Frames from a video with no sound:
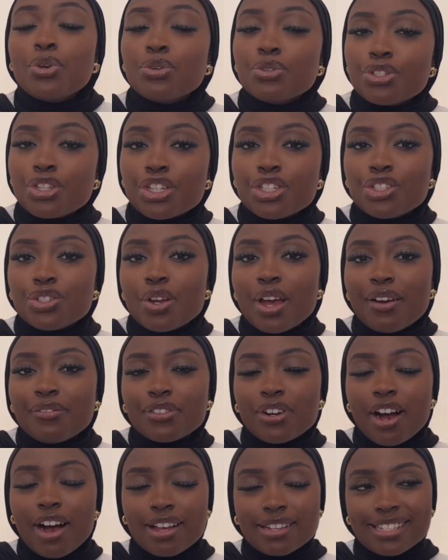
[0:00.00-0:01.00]
also do have
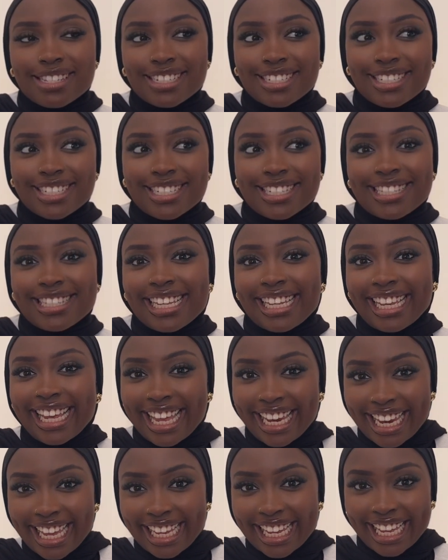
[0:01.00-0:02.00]
cars such as the
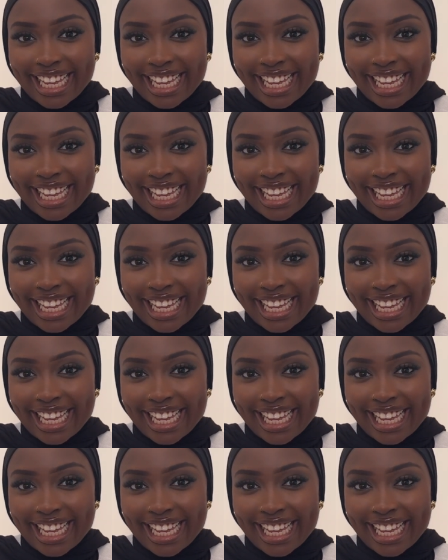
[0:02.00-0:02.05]
gele.